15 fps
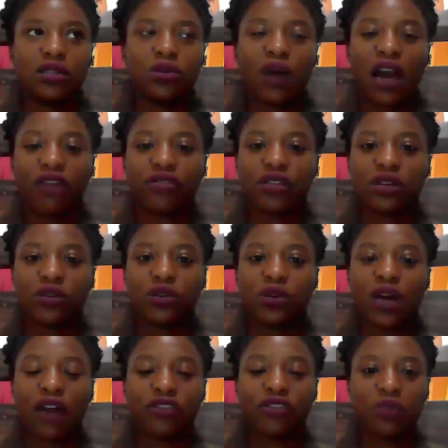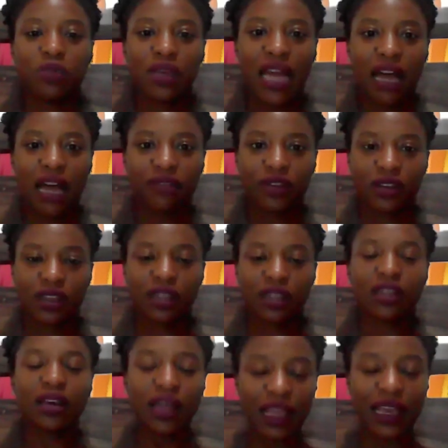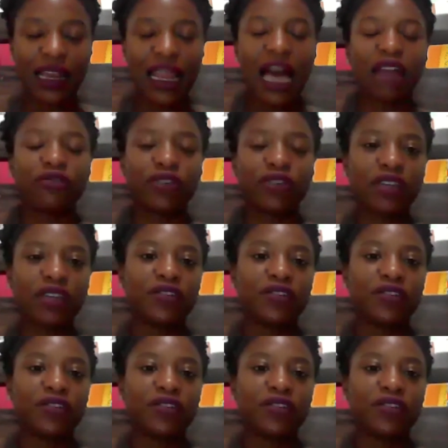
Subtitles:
you have to be an advocate